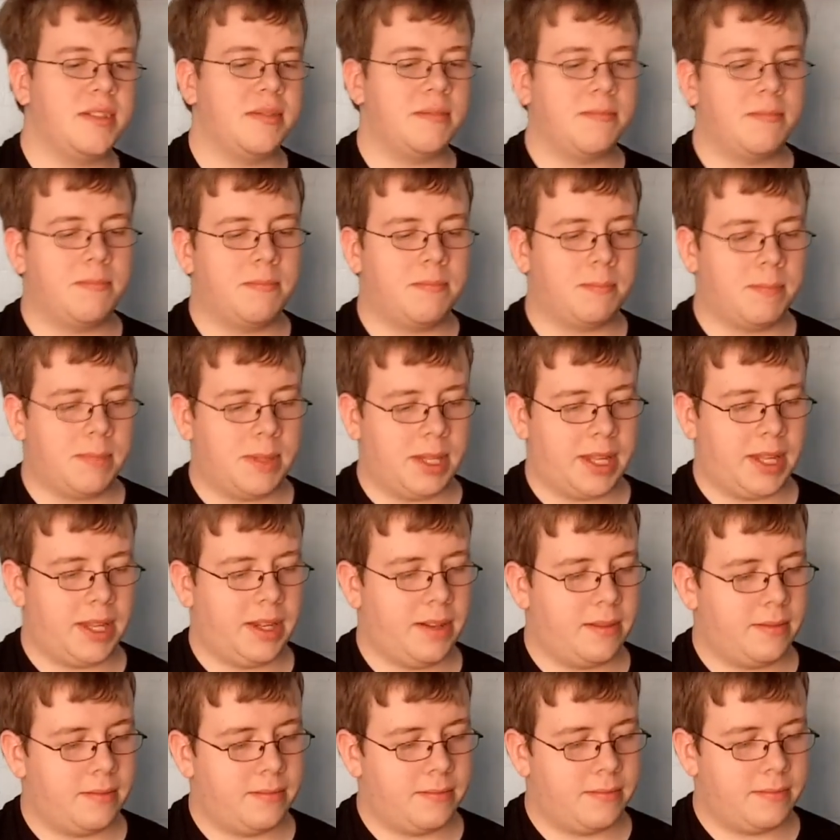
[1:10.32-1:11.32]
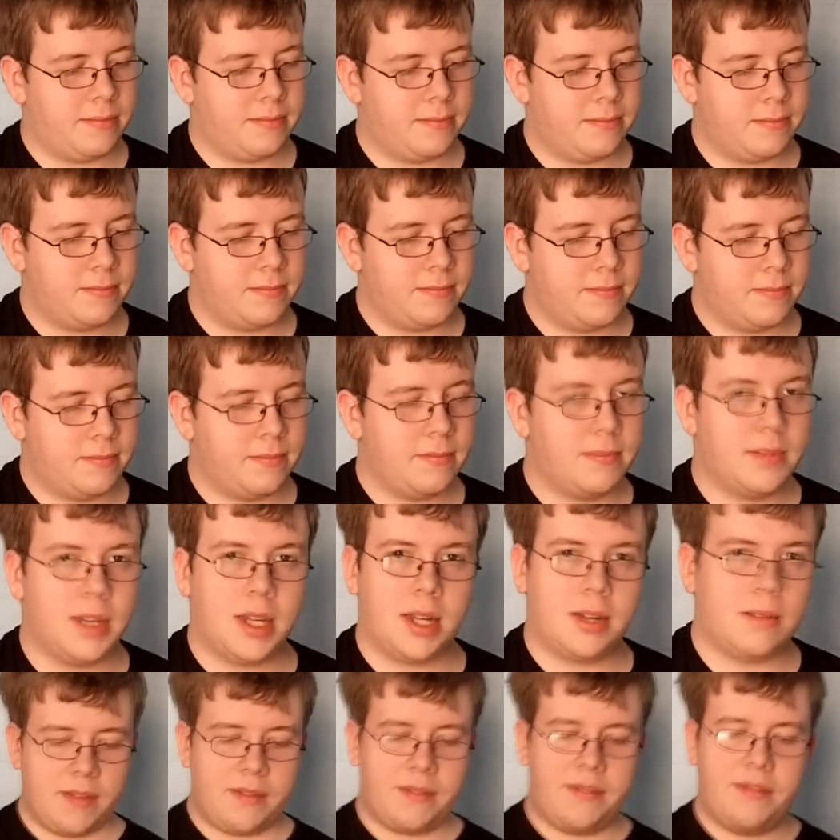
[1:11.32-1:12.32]
doesn't play.
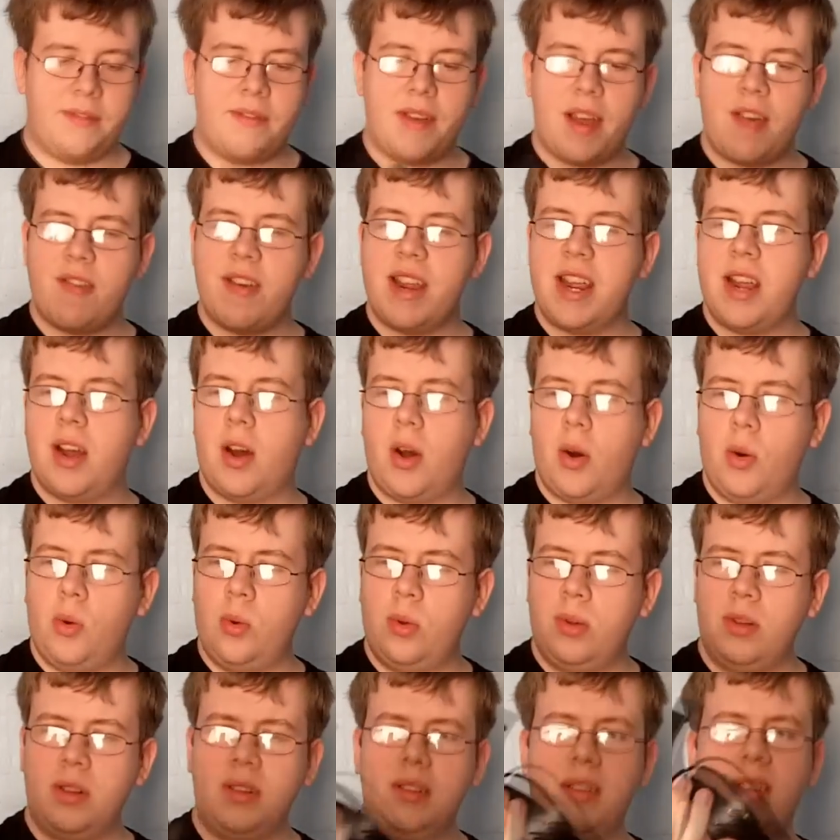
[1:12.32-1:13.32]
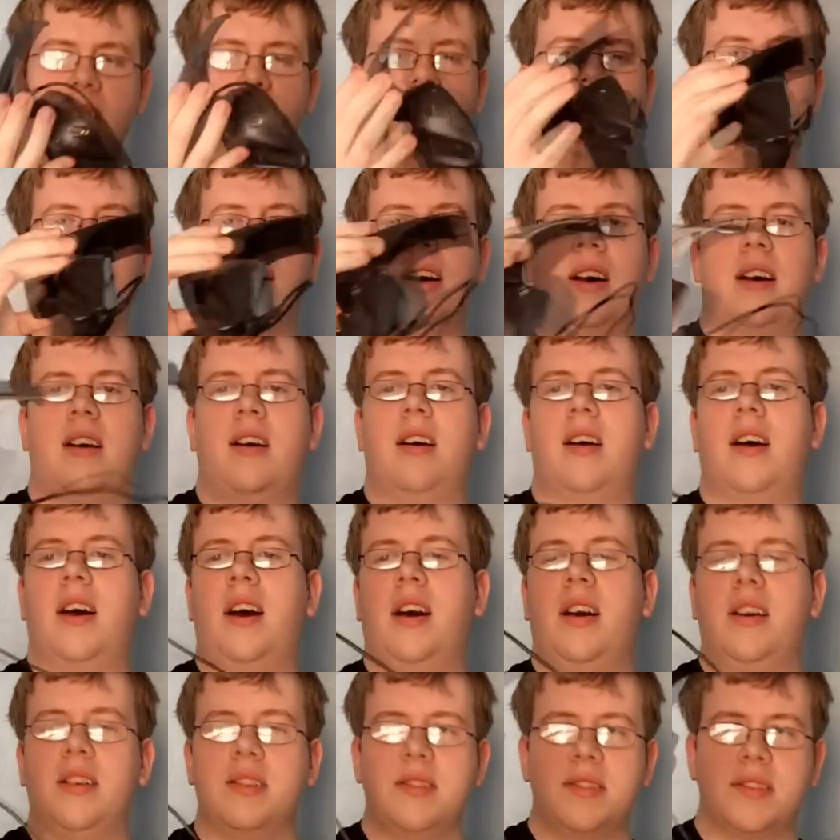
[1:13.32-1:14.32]
No. A very old
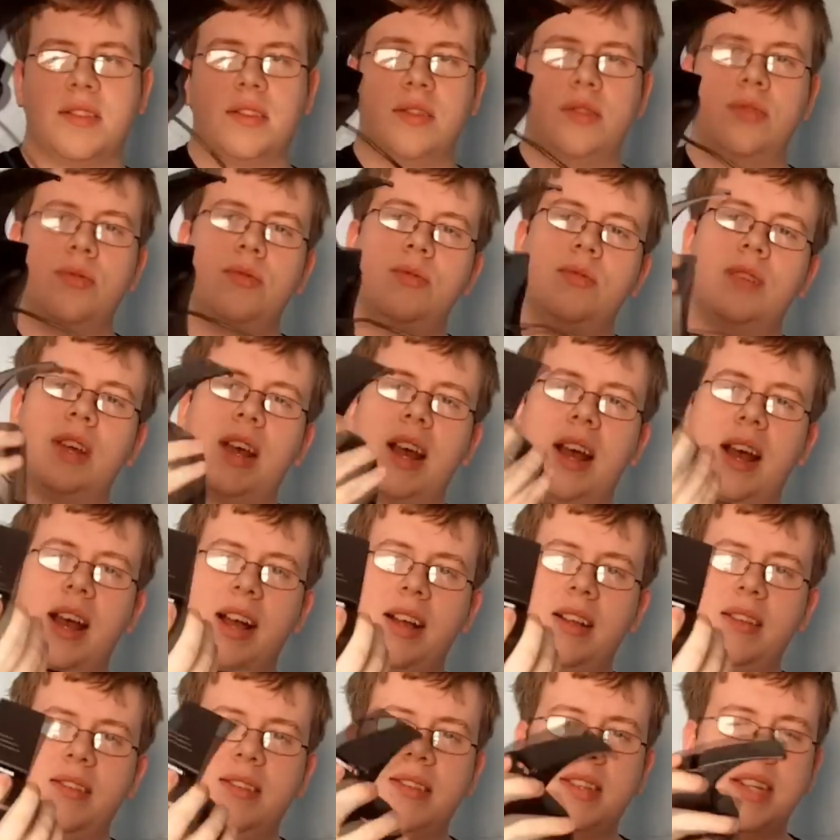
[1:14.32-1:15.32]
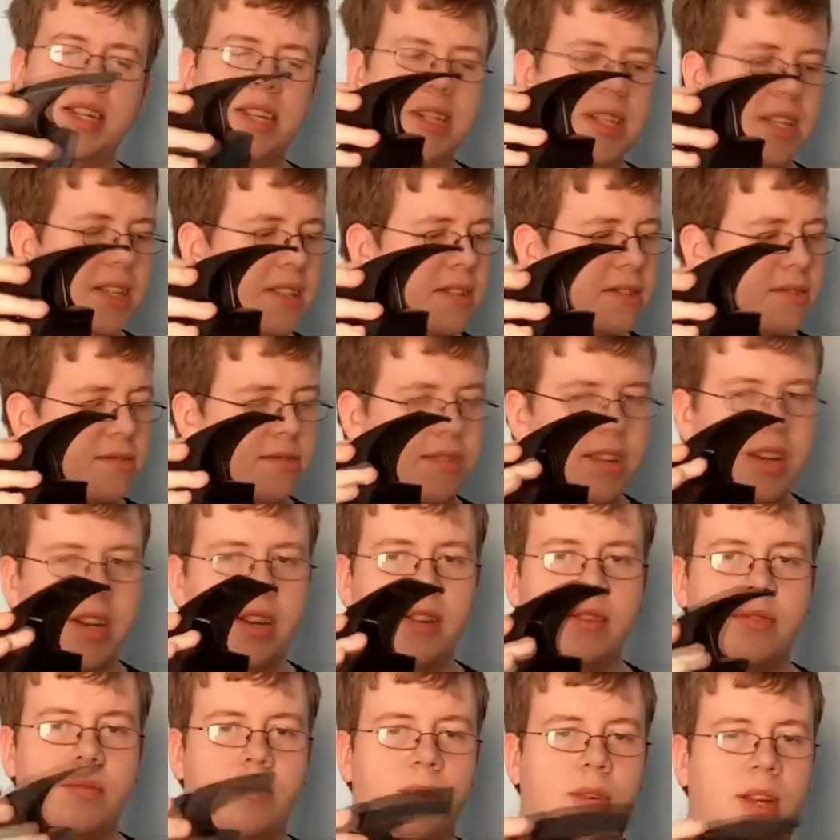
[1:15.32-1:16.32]
R-Zone LCD
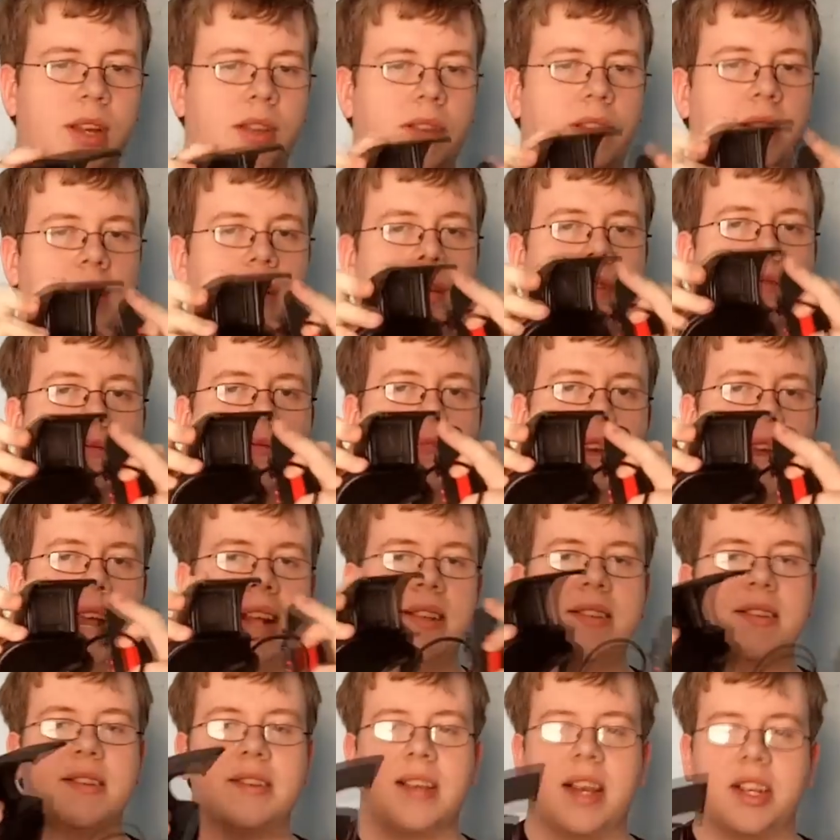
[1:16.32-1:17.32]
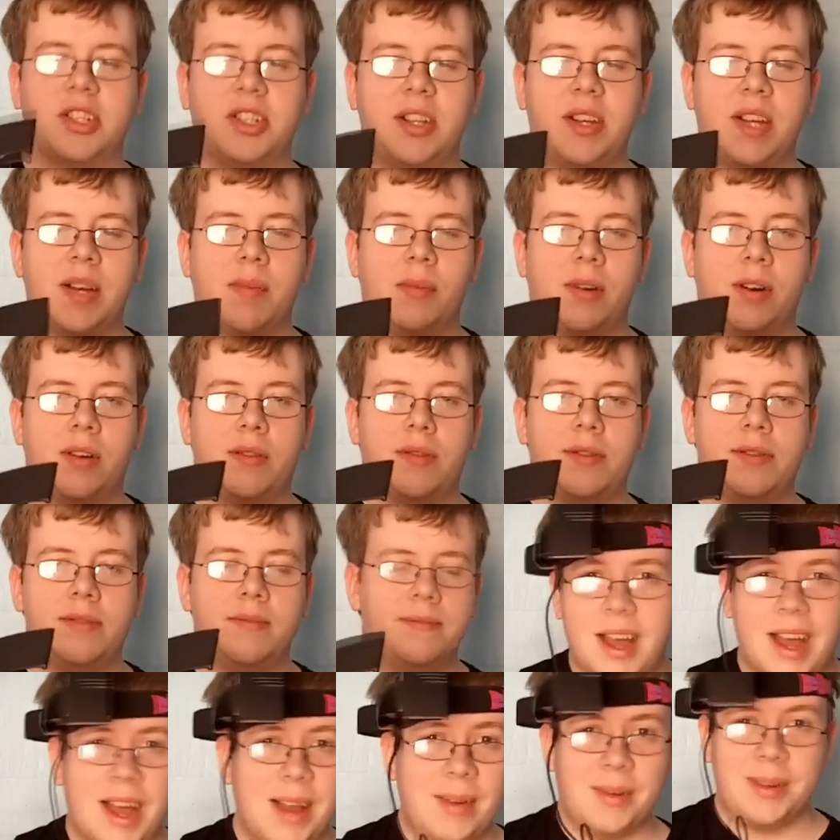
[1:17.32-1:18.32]
screen where the lenses actually come off.
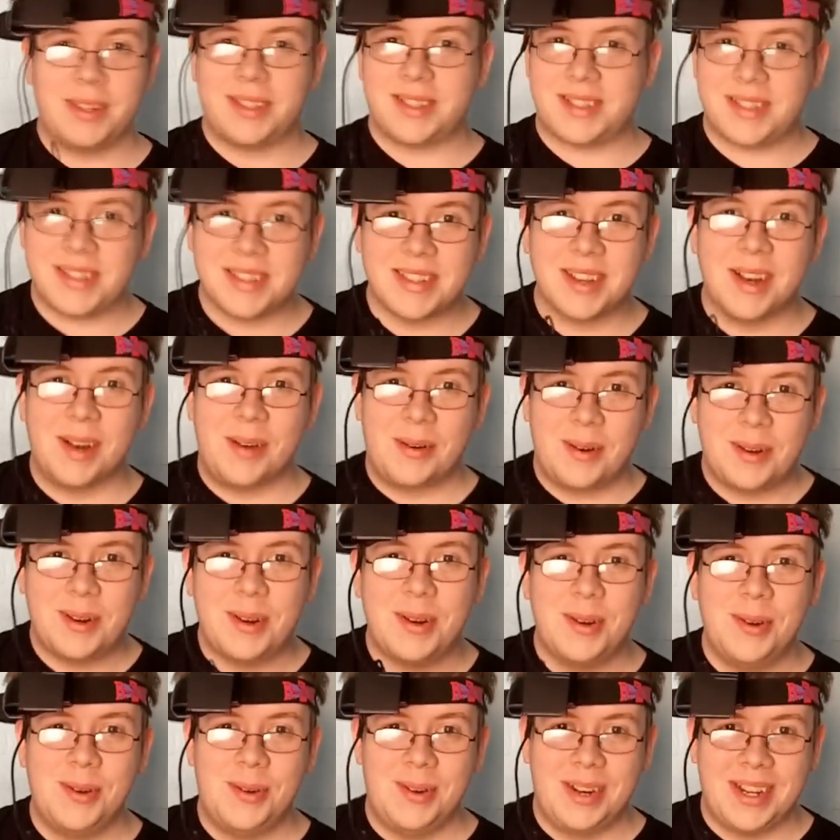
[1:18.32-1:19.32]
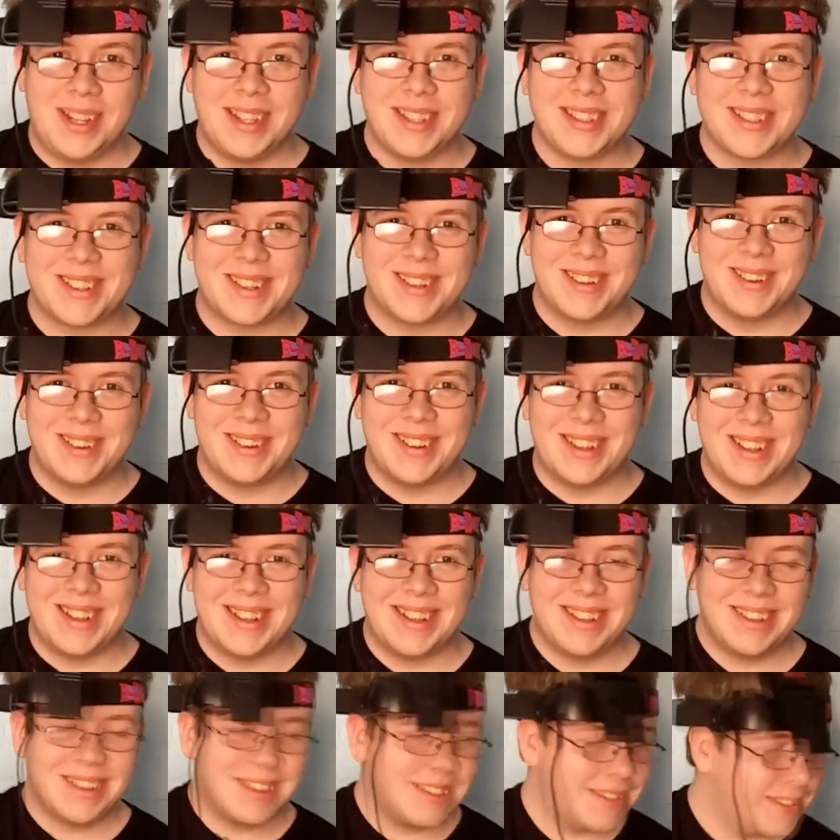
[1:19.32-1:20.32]
I was so cool in
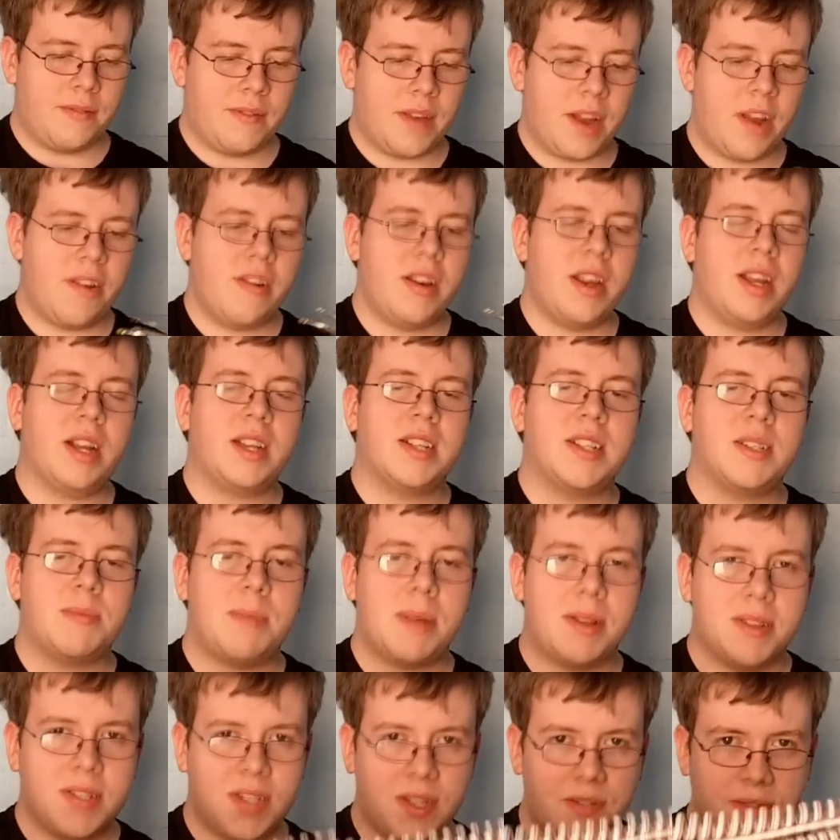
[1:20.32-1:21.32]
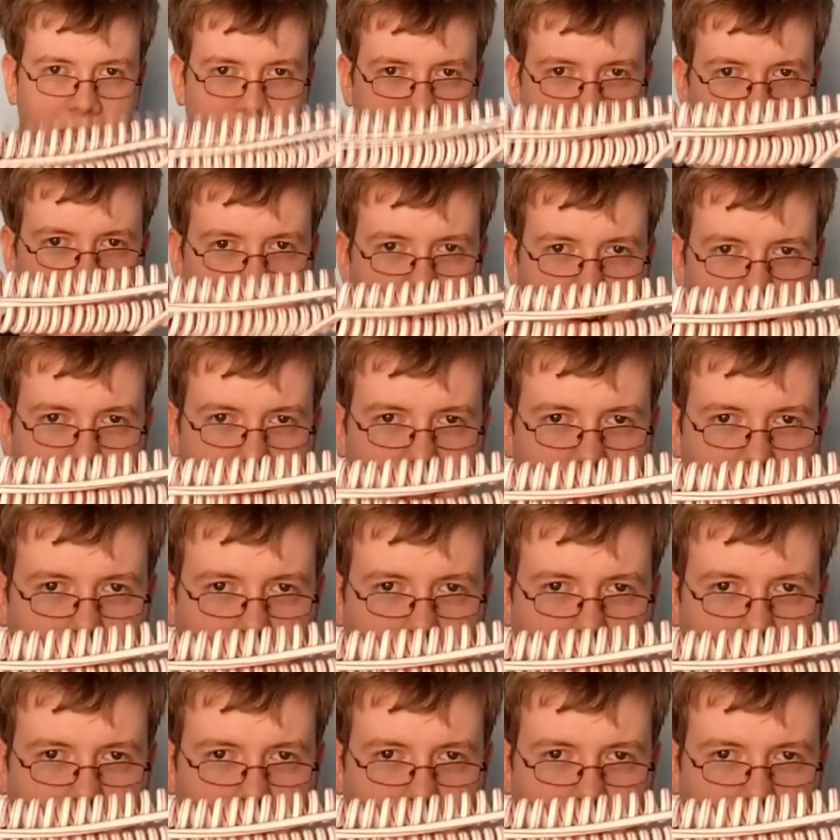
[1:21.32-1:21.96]
school. A very expensive guitar